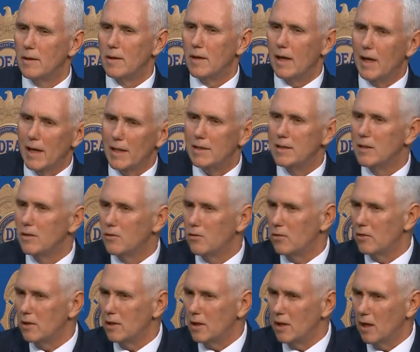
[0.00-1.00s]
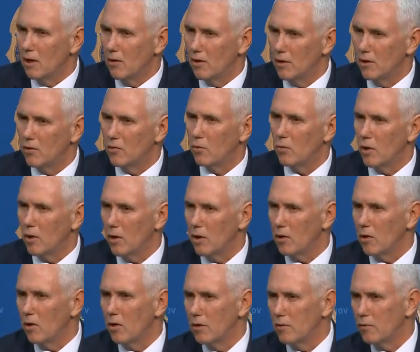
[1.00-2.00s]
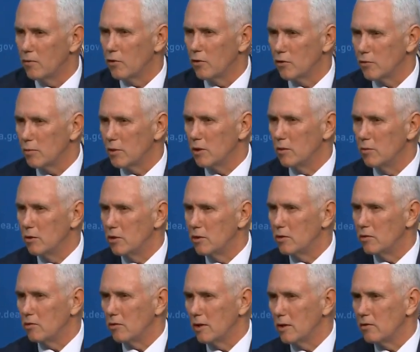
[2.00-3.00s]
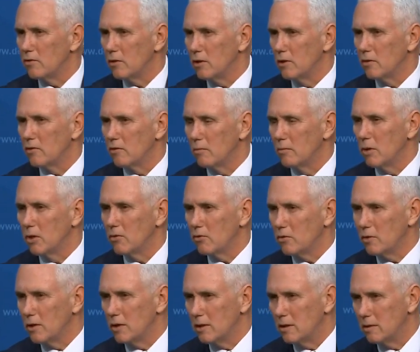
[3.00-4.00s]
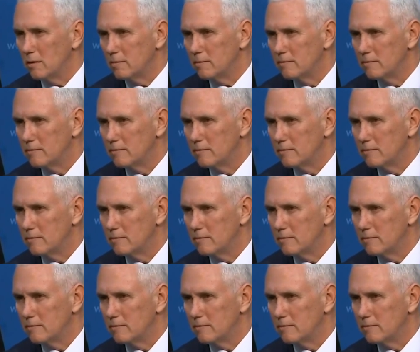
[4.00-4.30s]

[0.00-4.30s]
high density areas where our law enforcement community says it's most needed.